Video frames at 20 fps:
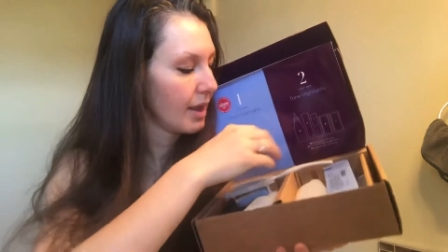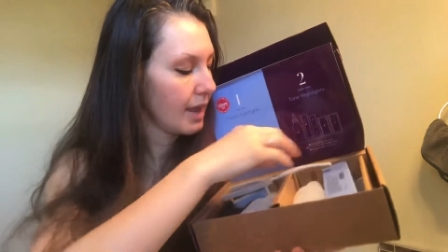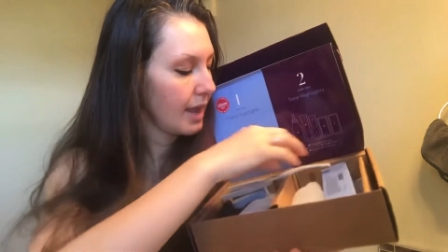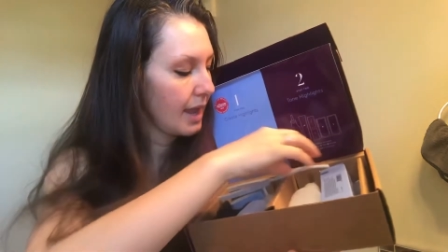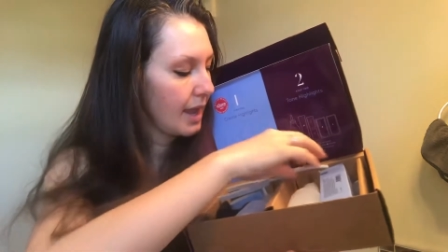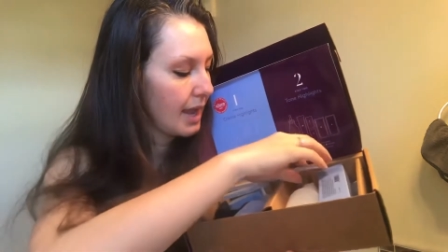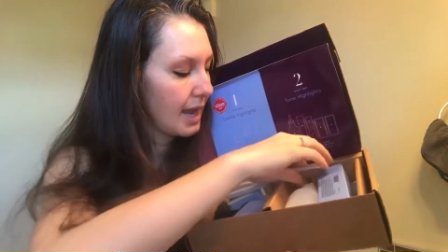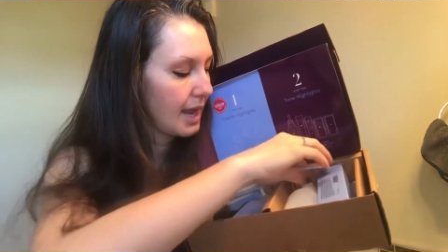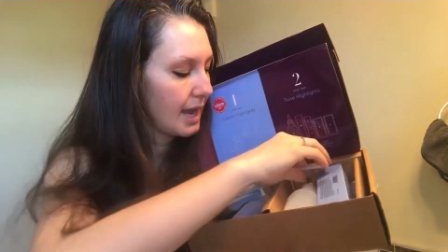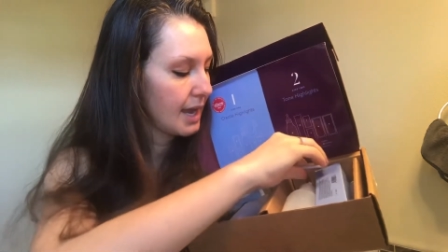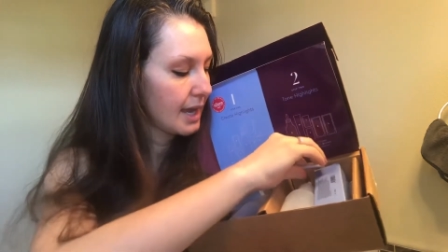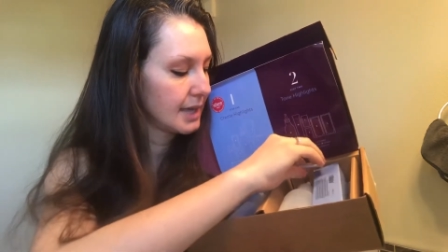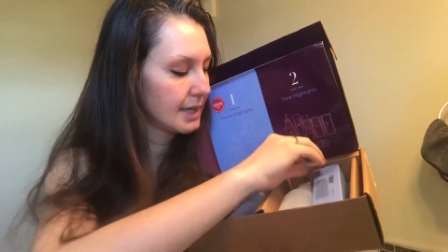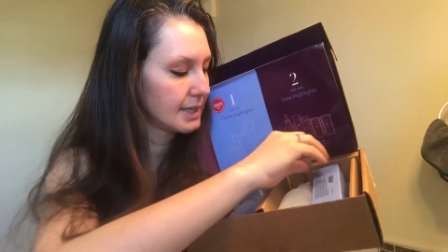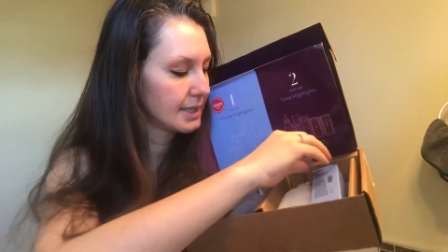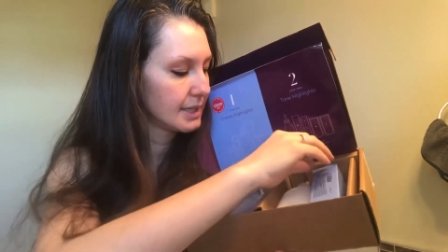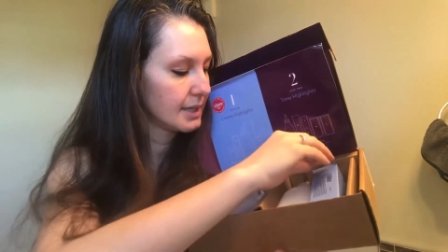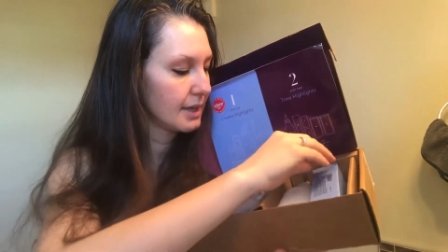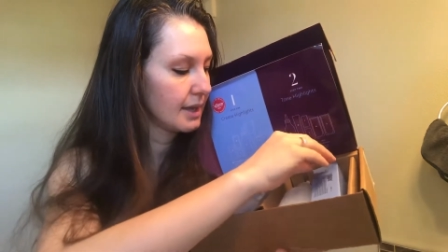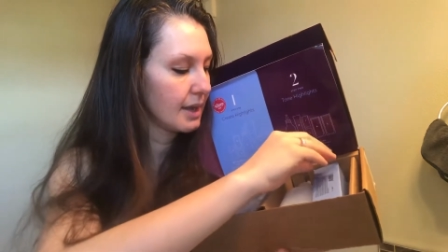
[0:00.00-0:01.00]
And
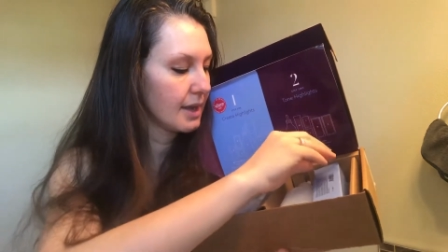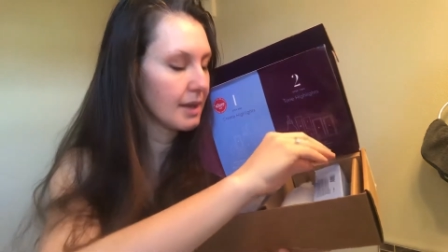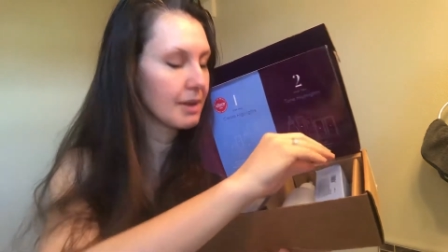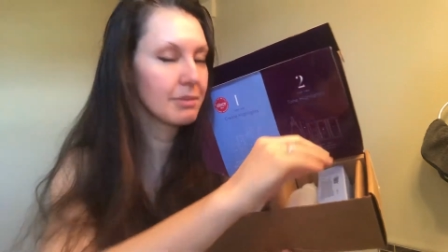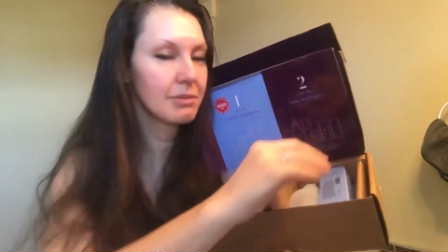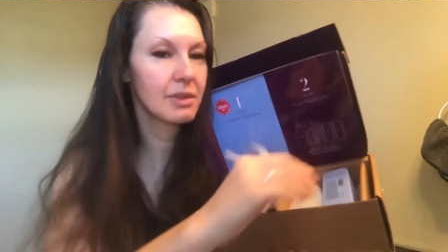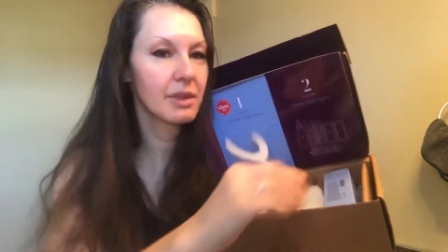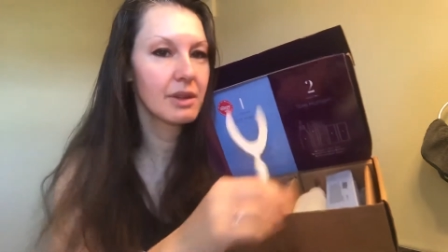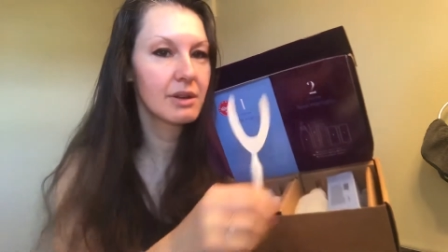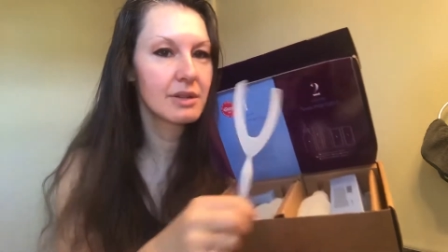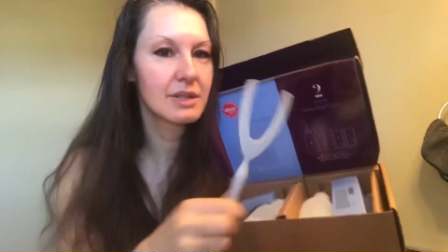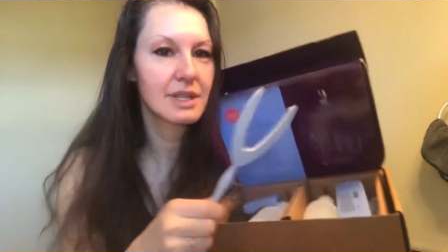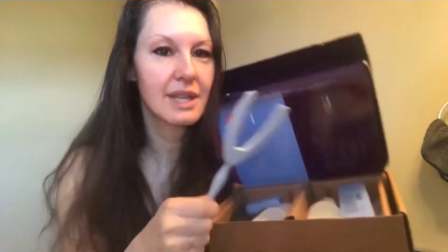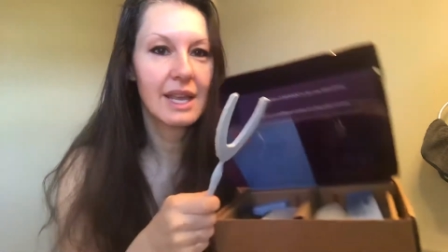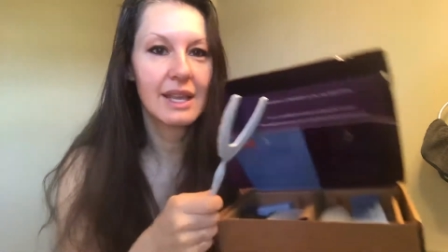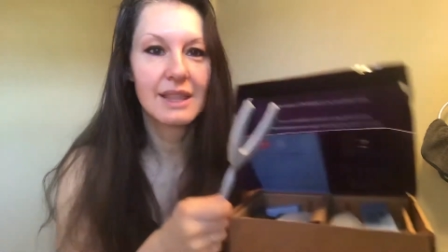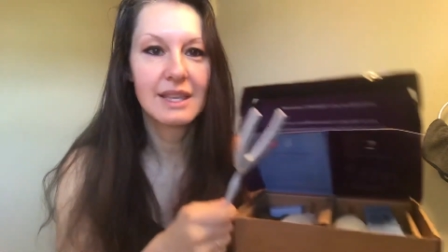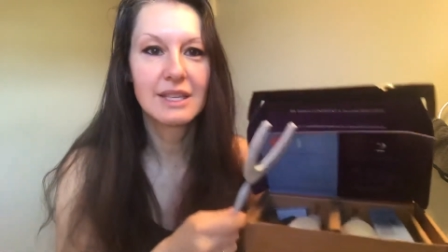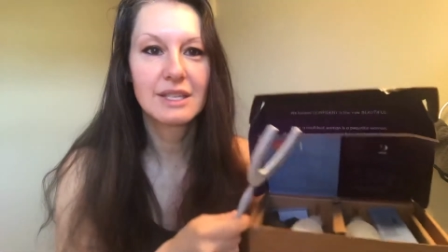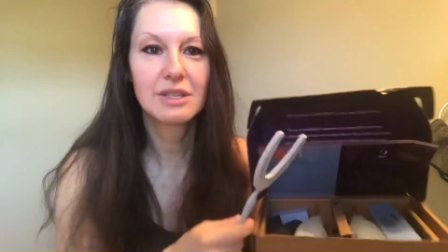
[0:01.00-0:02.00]
there's like
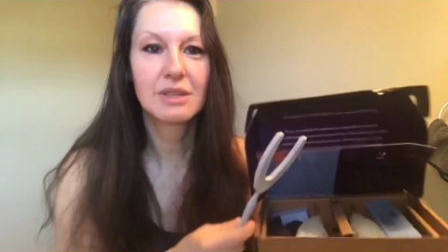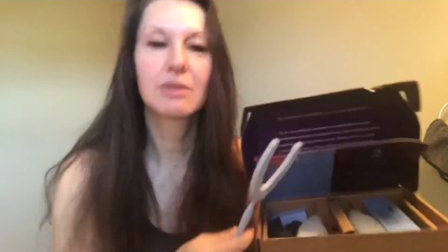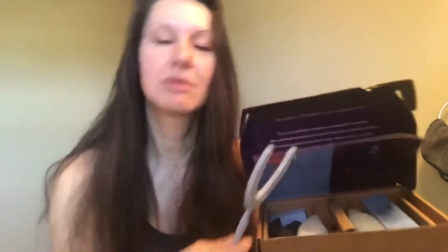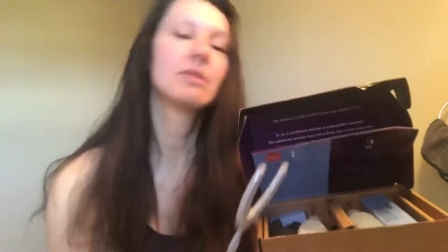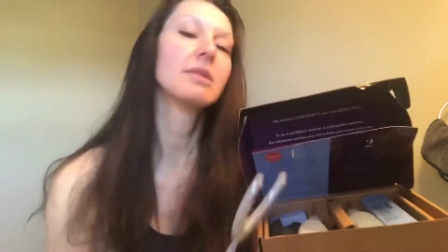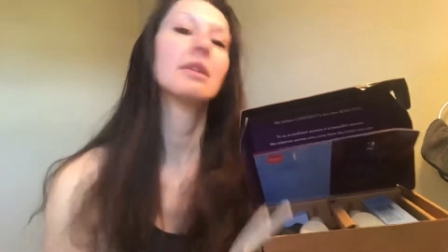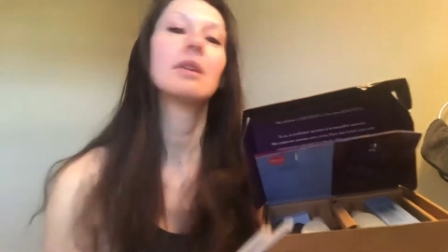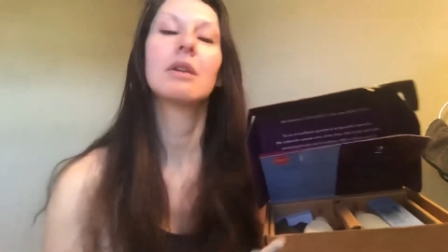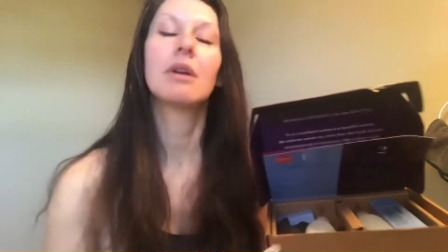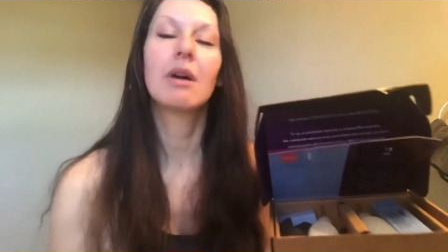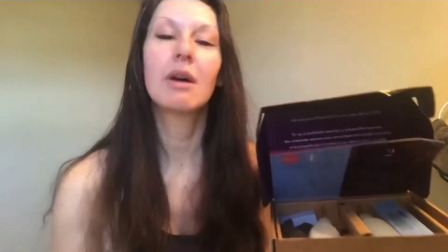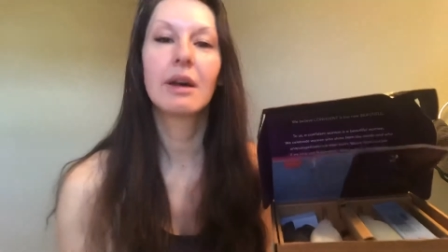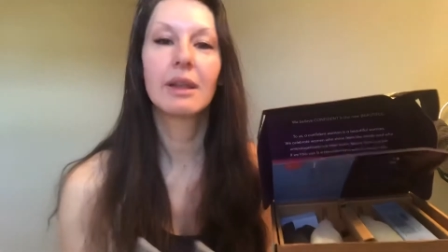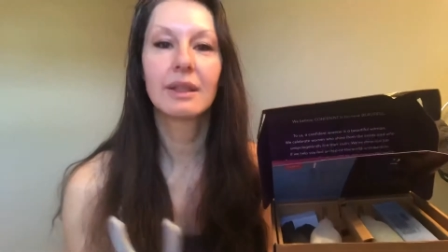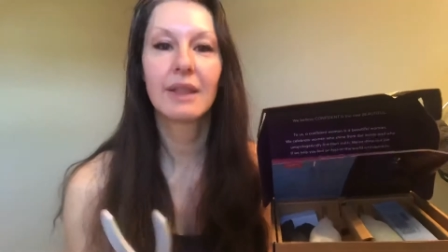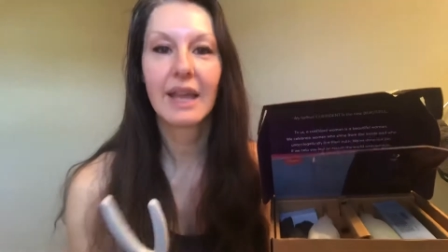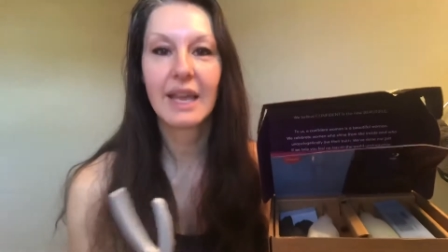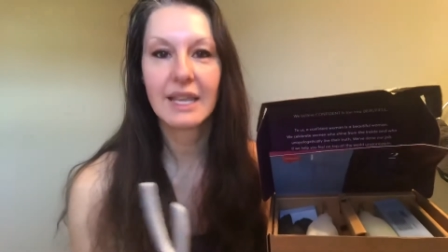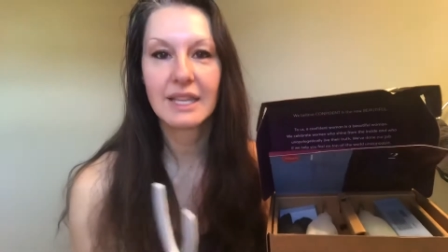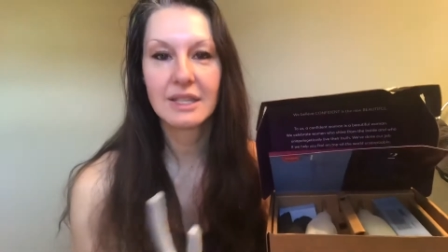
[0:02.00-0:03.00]
this cool little
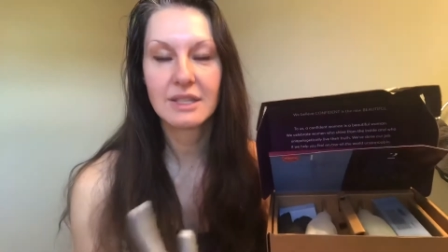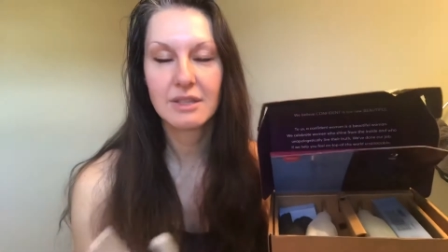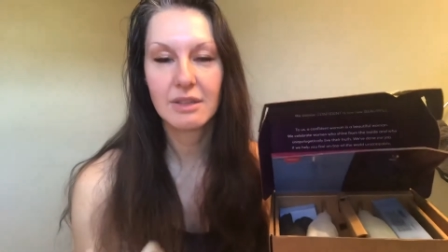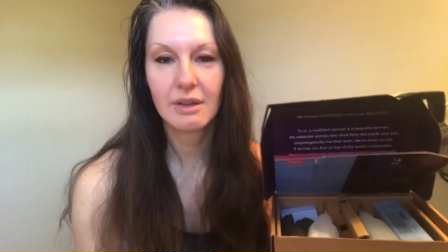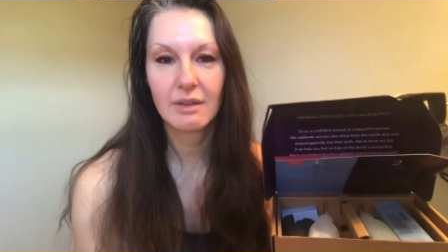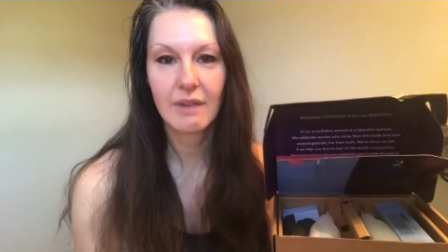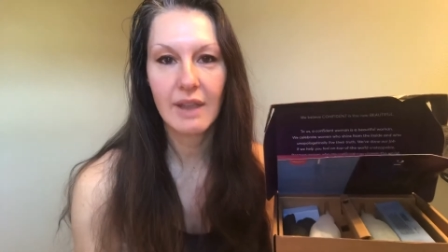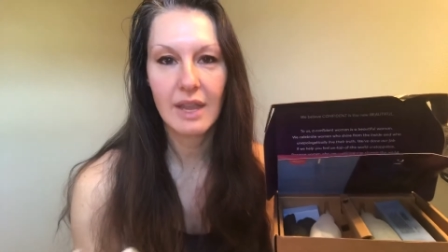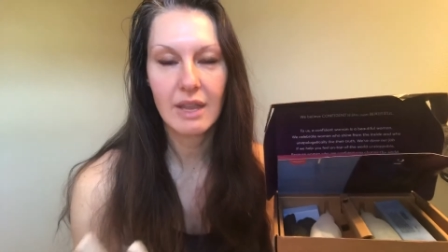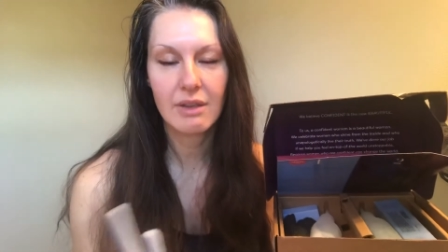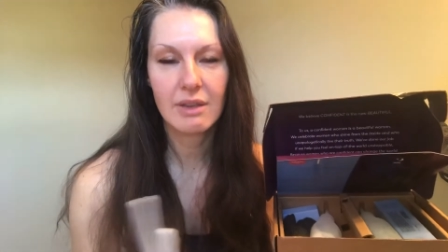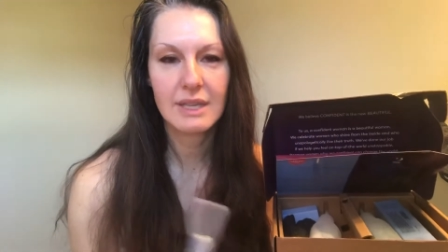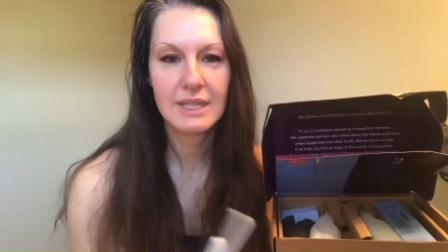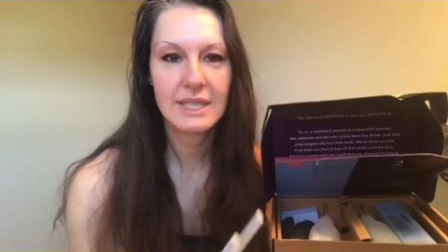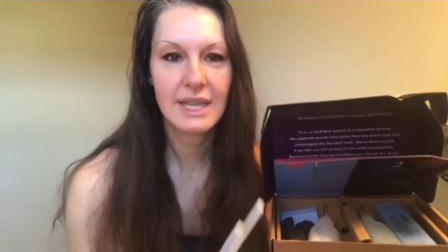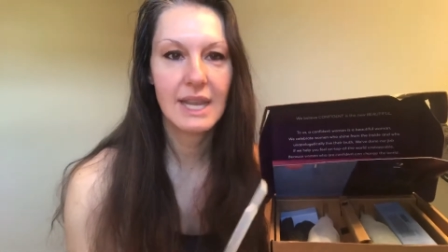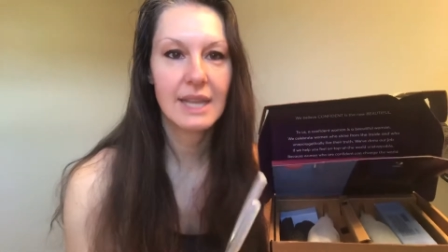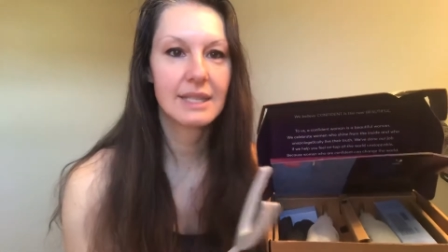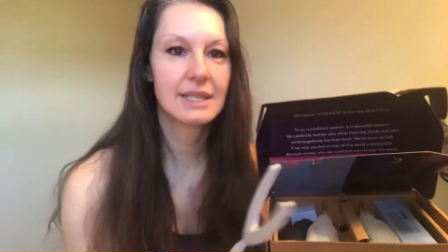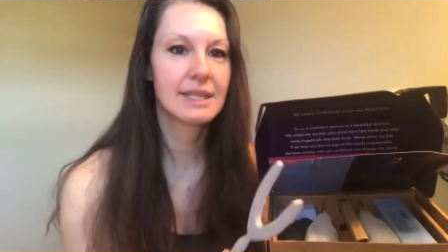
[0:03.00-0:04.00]
online survey you can
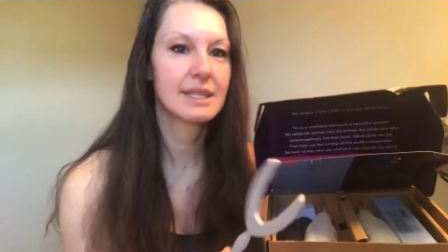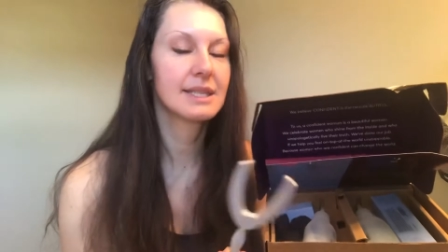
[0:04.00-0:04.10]
take to